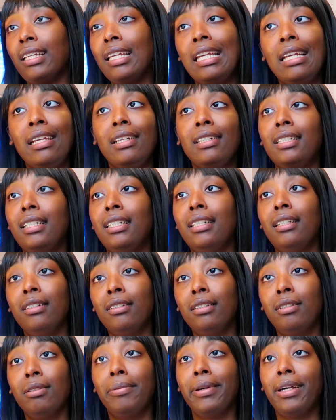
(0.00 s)
easy
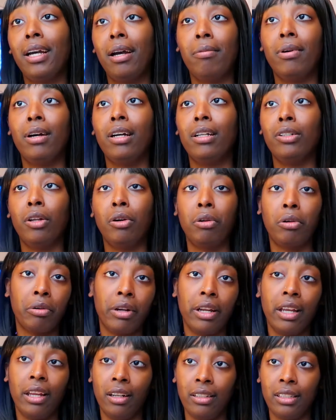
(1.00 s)
to become a
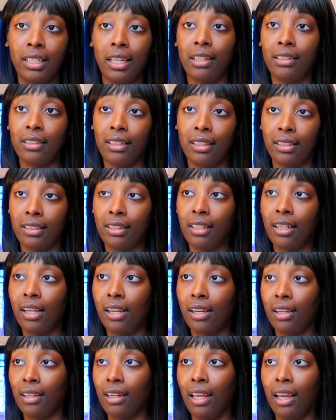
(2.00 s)
notary in Texas.
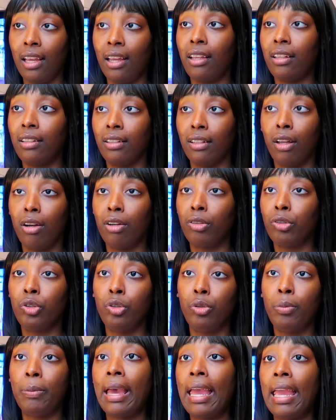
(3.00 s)
Like, long as
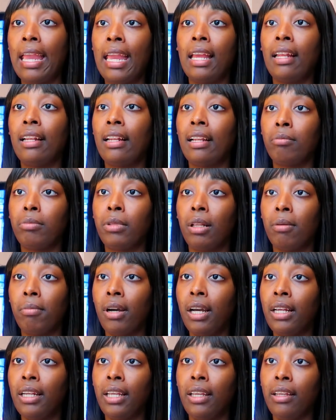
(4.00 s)
you pay them the
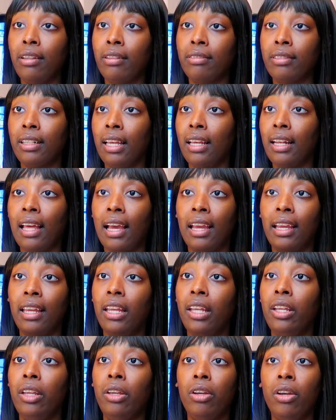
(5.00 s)
money, they like,
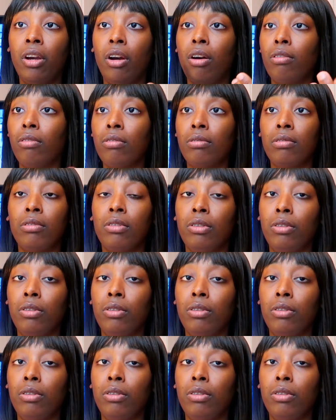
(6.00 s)
here you go.